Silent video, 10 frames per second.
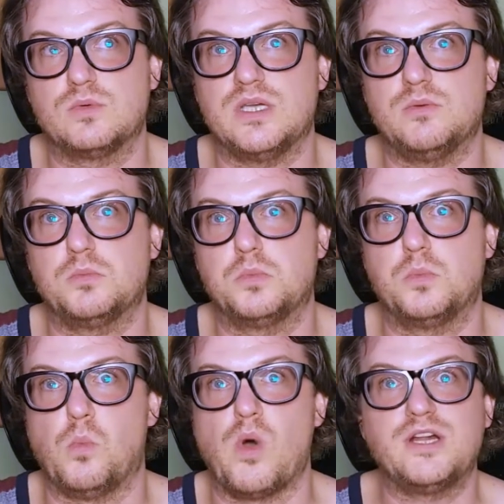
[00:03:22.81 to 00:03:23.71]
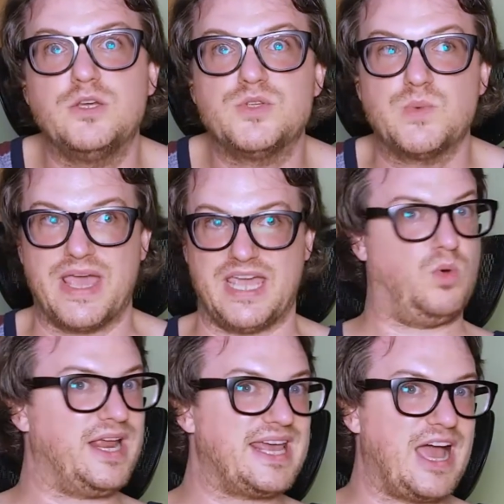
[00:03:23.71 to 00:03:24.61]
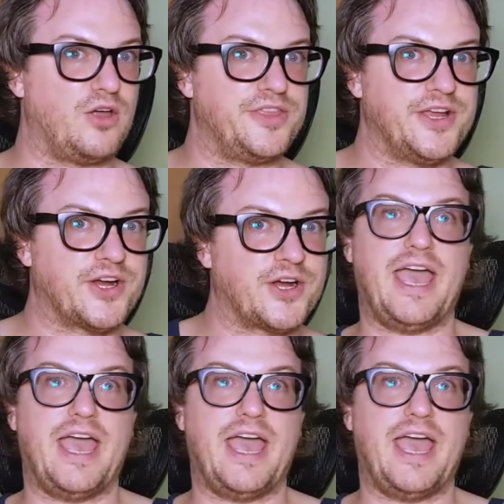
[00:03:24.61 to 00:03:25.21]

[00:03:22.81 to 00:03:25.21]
We want to lose weight, want to get healthier,